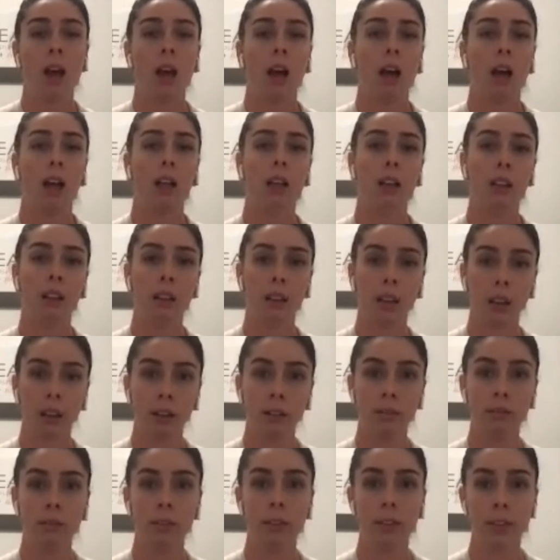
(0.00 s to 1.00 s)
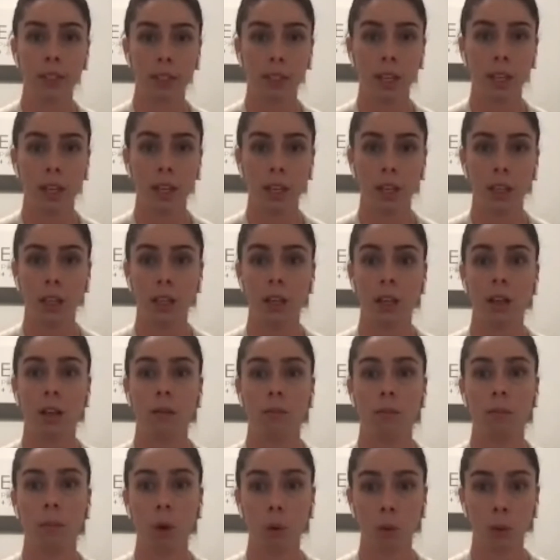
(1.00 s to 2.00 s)
I love the saying,
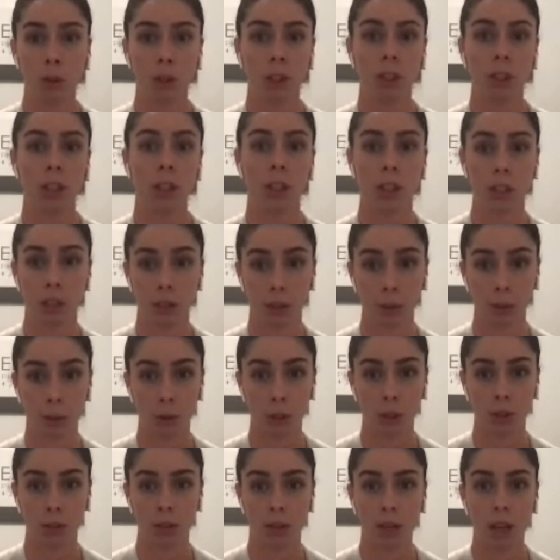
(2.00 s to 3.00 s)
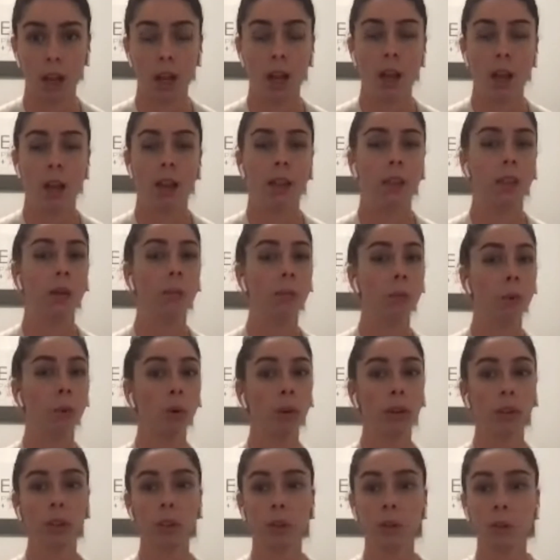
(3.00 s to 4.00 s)
motion is lotion. The more
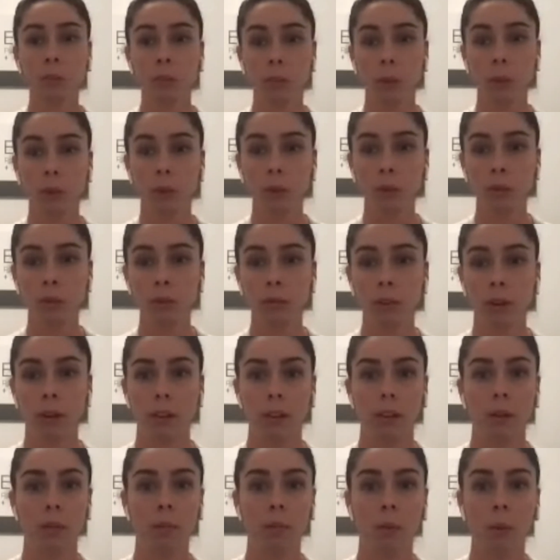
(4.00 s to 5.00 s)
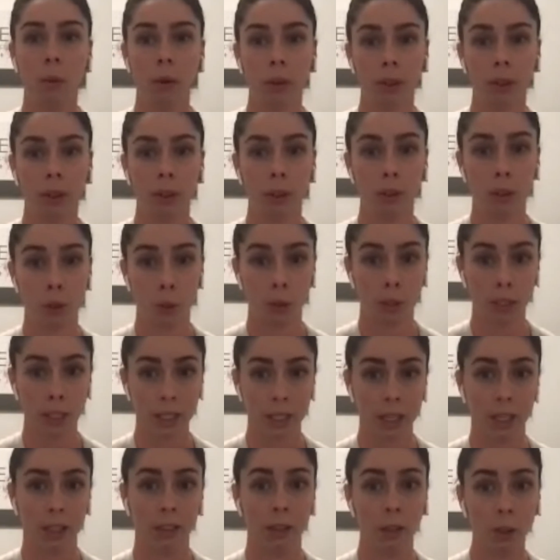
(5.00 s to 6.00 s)
you move, the more your joints
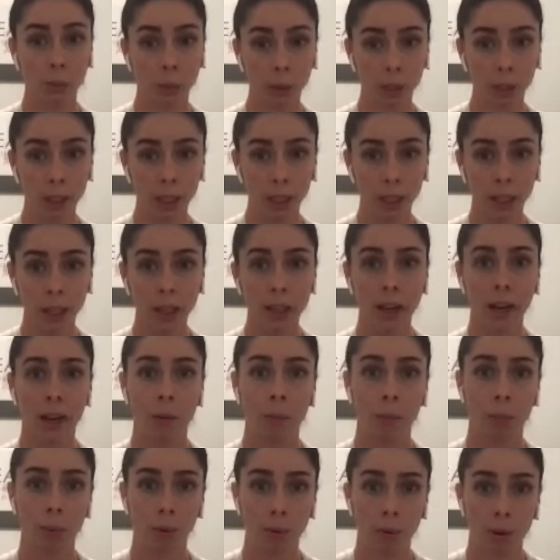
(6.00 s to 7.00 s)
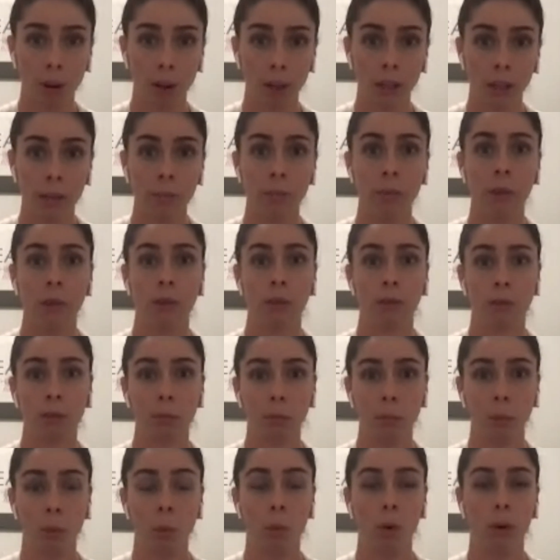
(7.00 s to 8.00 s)
get lubricated and primed for
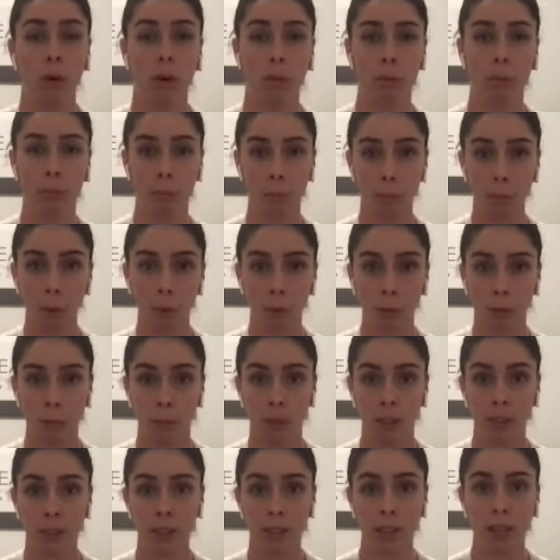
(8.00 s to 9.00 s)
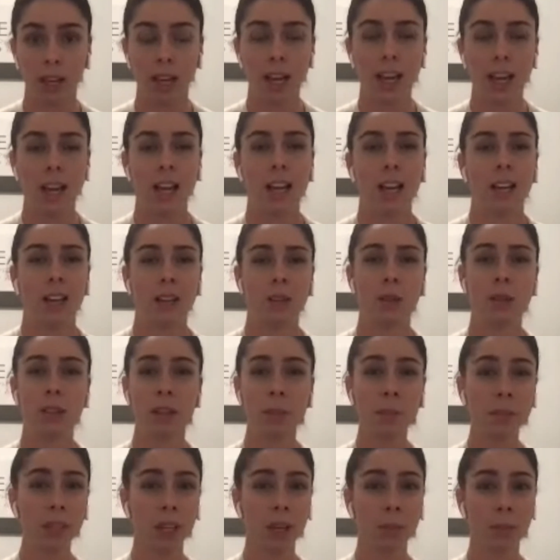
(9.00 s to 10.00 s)
more movement. So
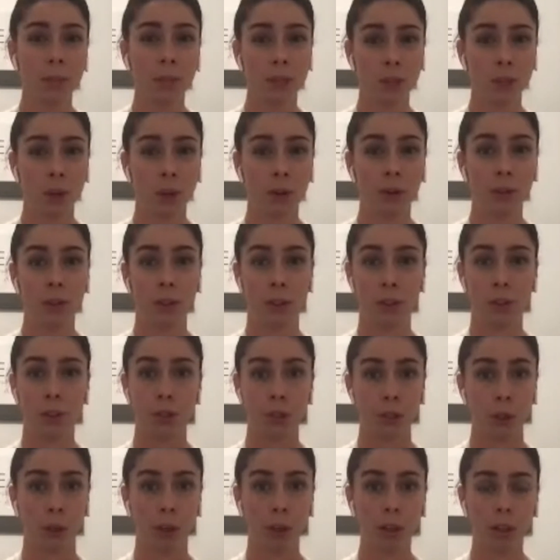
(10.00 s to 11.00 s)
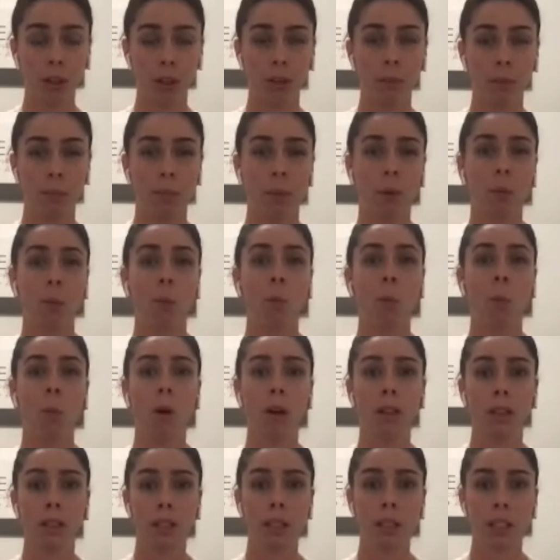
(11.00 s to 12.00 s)
sometimes it's hard to start, but
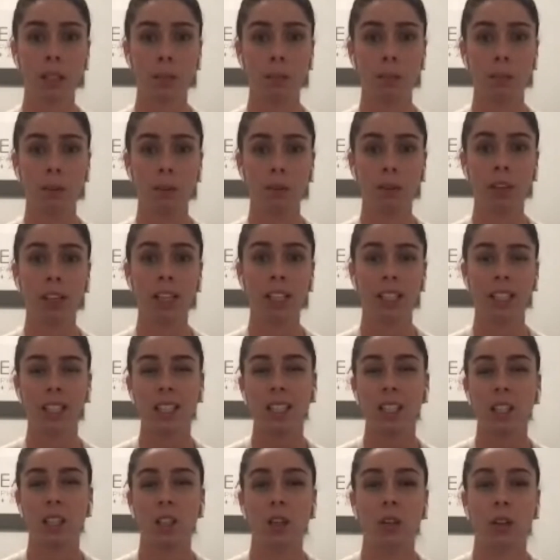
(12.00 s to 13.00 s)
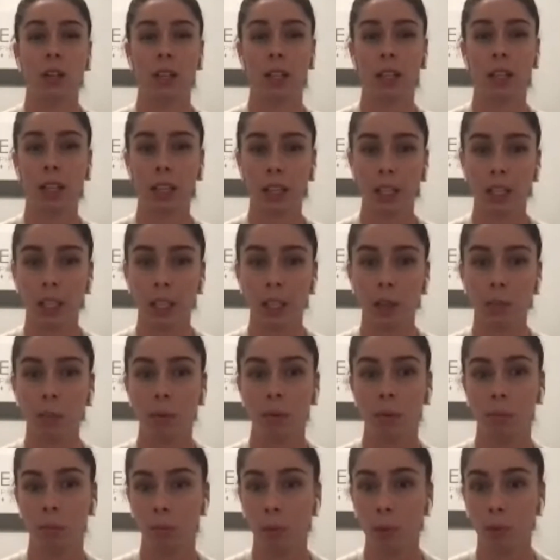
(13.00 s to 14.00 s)
once it's moving, it's easier to keep
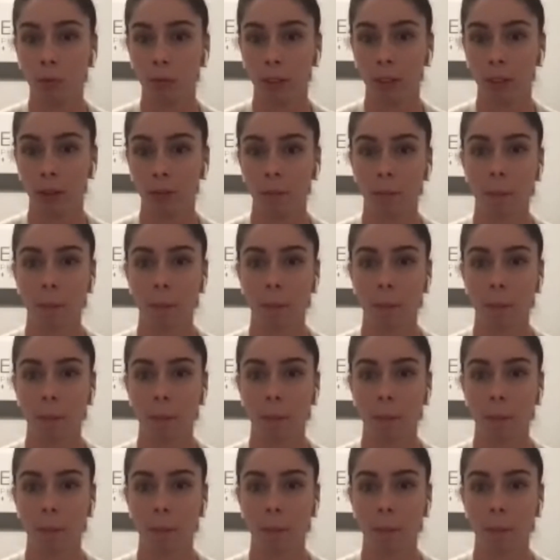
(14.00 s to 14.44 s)
moving.